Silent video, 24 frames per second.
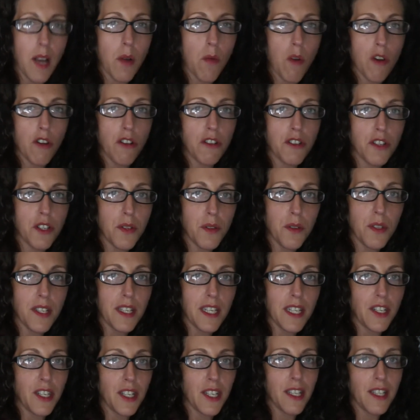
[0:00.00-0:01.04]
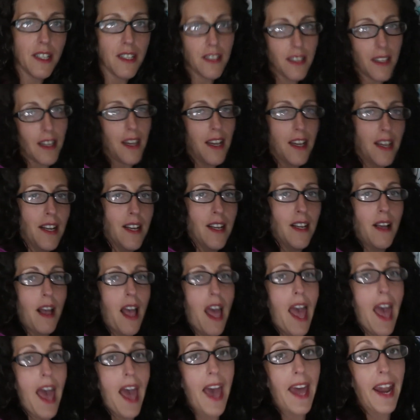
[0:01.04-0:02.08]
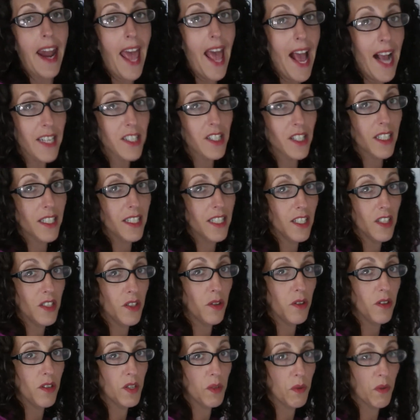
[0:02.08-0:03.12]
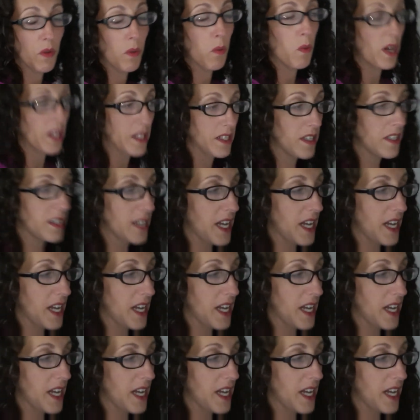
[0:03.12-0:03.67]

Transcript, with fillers: like one or two stitches. And I actually did do this with one